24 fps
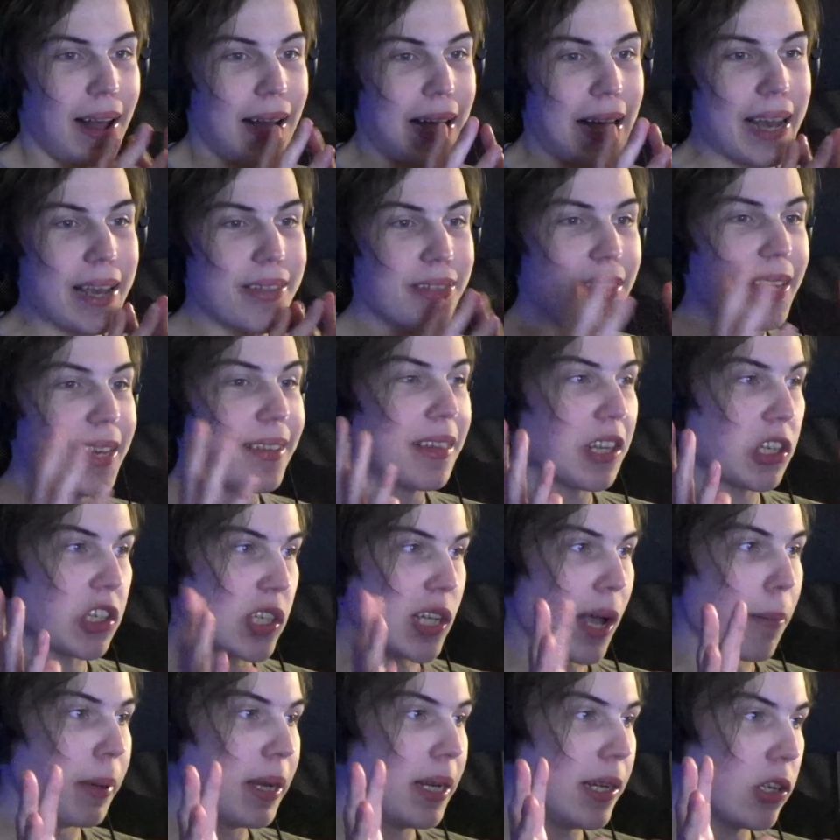I think the
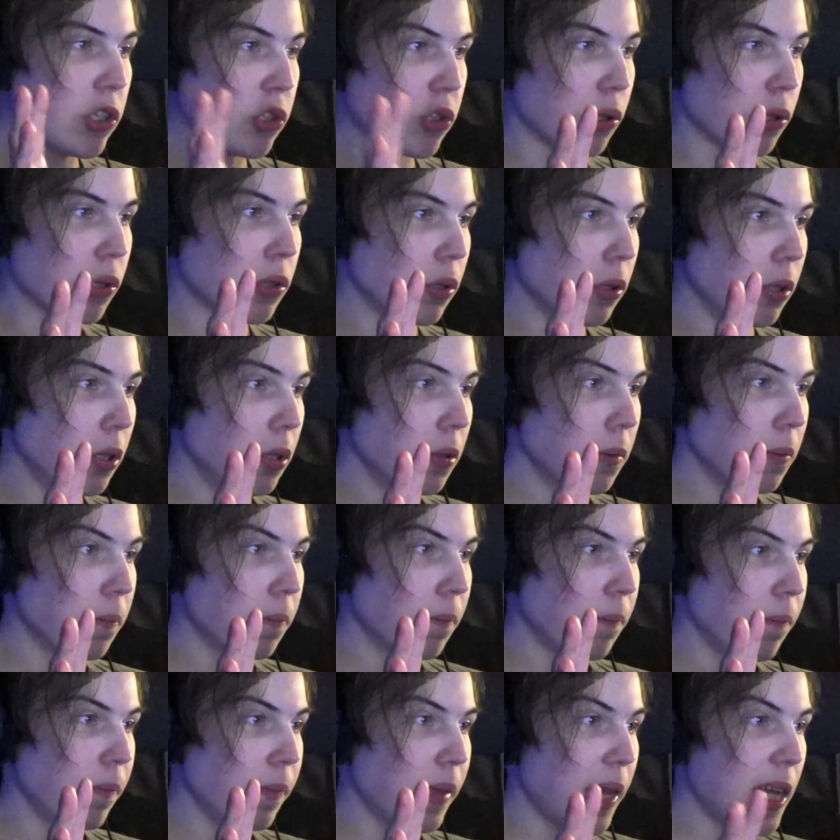summoning circle
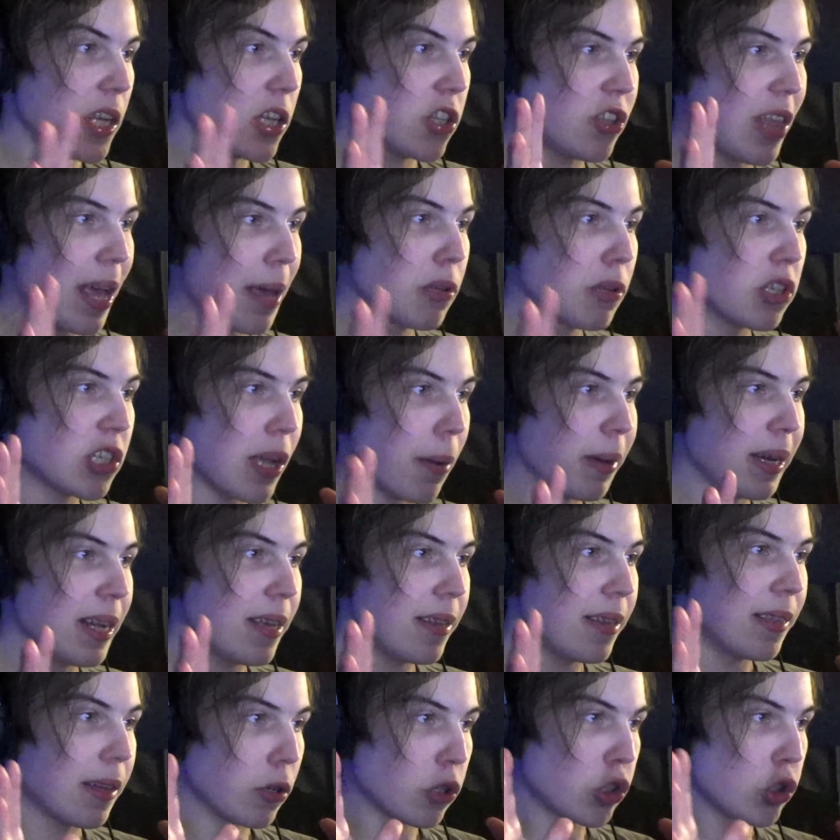is them
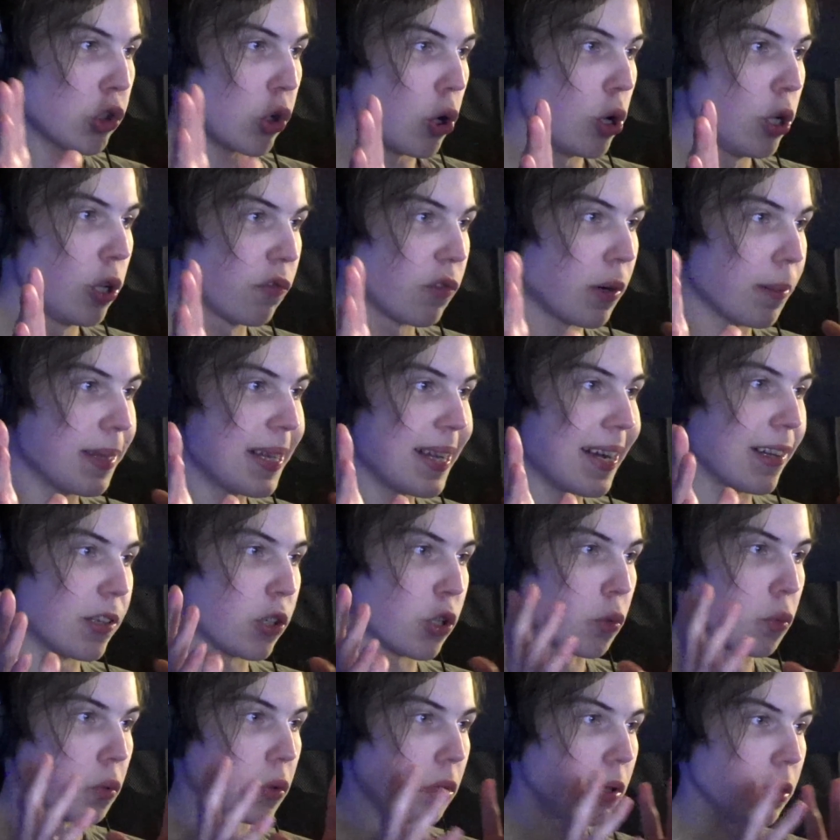summoning their soul from the
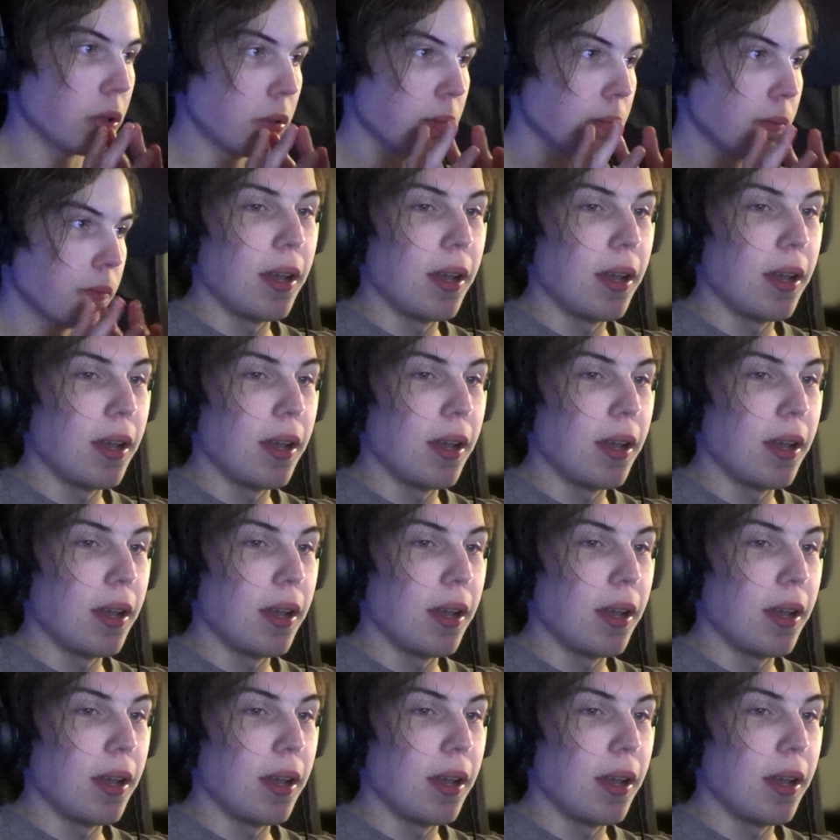underworld.